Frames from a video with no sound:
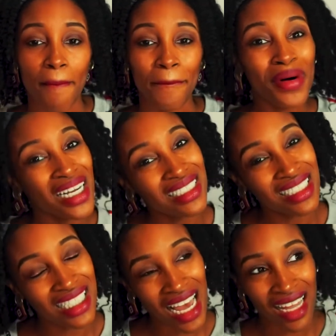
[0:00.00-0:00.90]
But
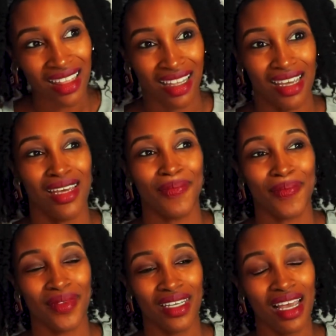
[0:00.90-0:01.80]
sadly,
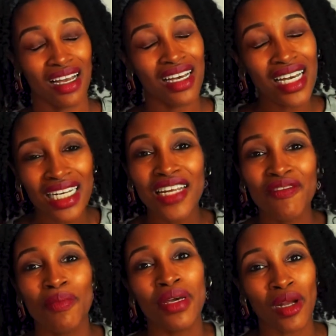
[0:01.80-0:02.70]
I couldn't
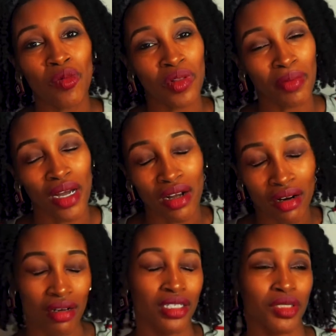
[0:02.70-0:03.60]
even meet up with my
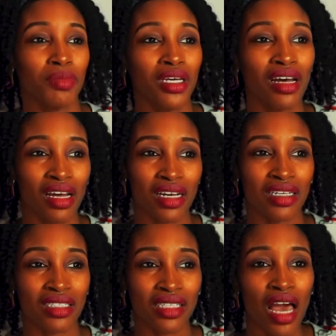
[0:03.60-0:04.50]
girls
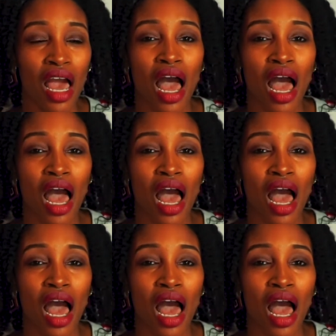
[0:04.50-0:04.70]
because